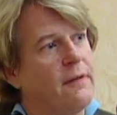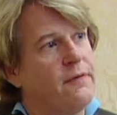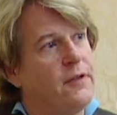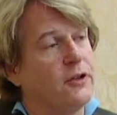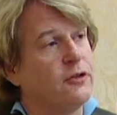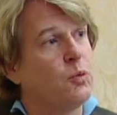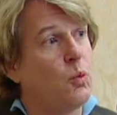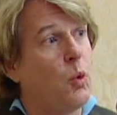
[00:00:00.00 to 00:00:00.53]
of
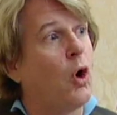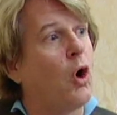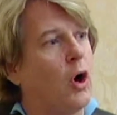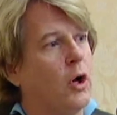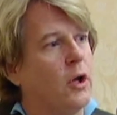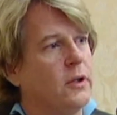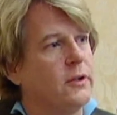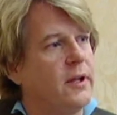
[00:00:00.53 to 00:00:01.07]
this
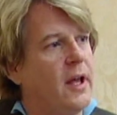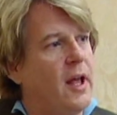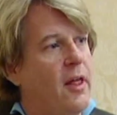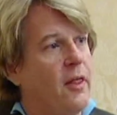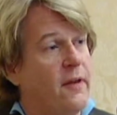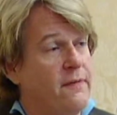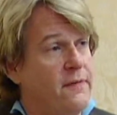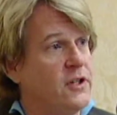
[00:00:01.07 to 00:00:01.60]
world,
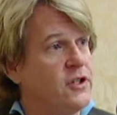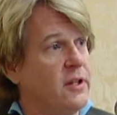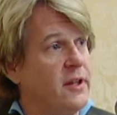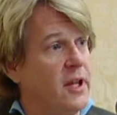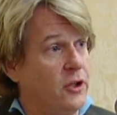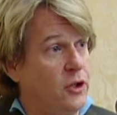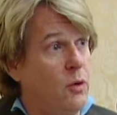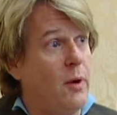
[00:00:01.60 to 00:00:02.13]
the vision
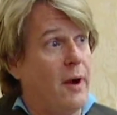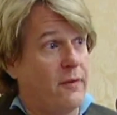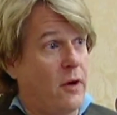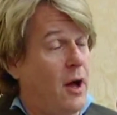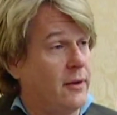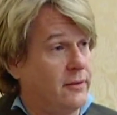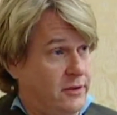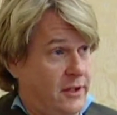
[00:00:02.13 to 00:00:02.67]
that you have
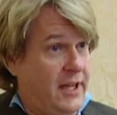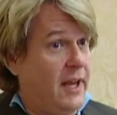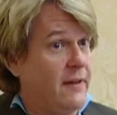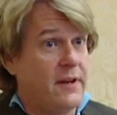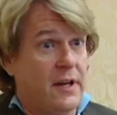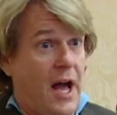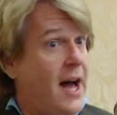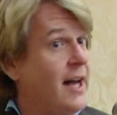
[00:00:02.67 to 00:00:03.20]

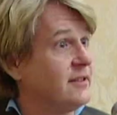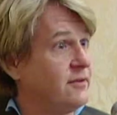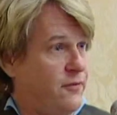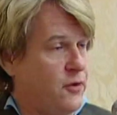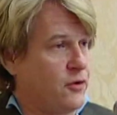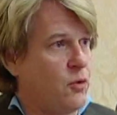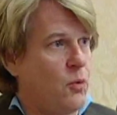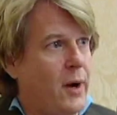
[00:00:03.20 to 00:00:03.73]
given us
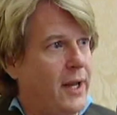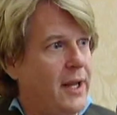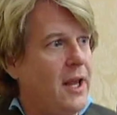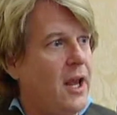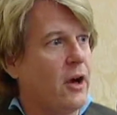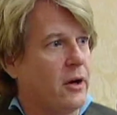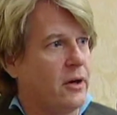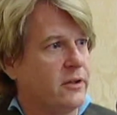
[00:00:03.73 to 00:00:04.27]
for 20
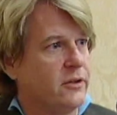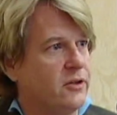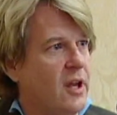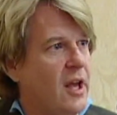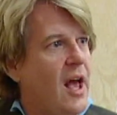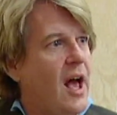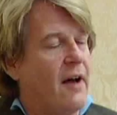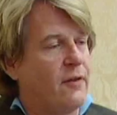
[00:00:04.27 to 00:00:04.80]
years
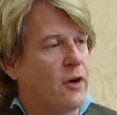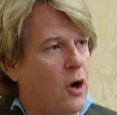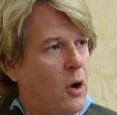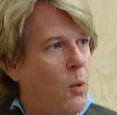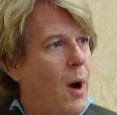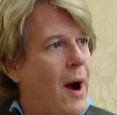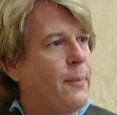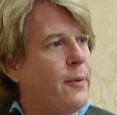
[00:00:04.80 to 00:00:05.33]
of a
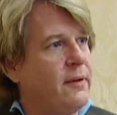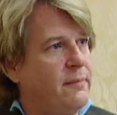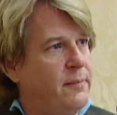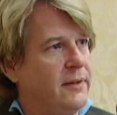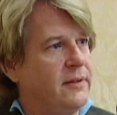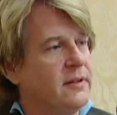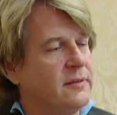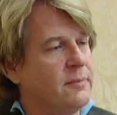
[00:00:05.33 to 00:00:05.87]
cooperative
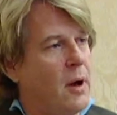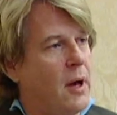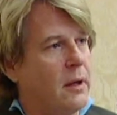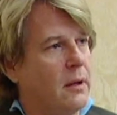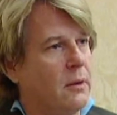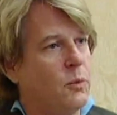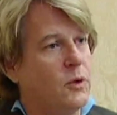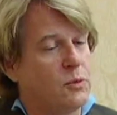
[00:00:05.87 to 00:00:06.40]
business
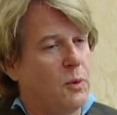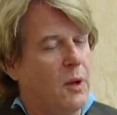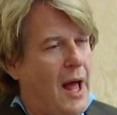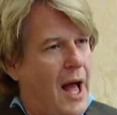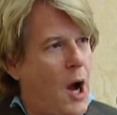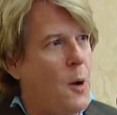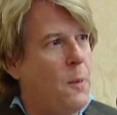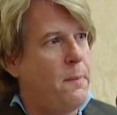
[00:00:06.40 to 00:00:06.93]
model which will
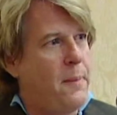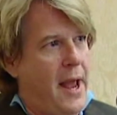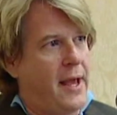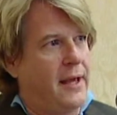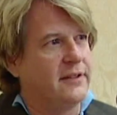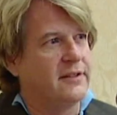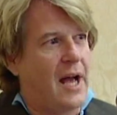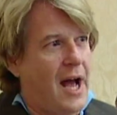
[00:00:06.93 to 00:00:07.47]

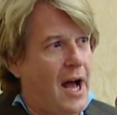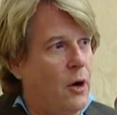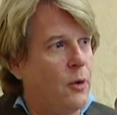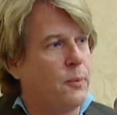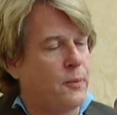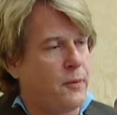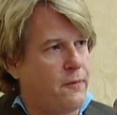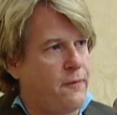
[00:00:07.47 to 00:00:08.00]
outpace,
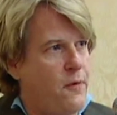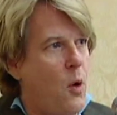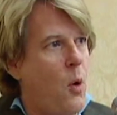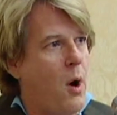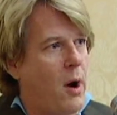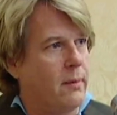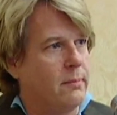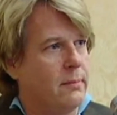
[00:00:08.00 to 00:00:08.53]

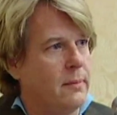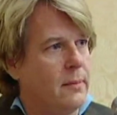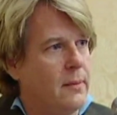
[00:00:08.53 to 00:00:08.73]
outperform,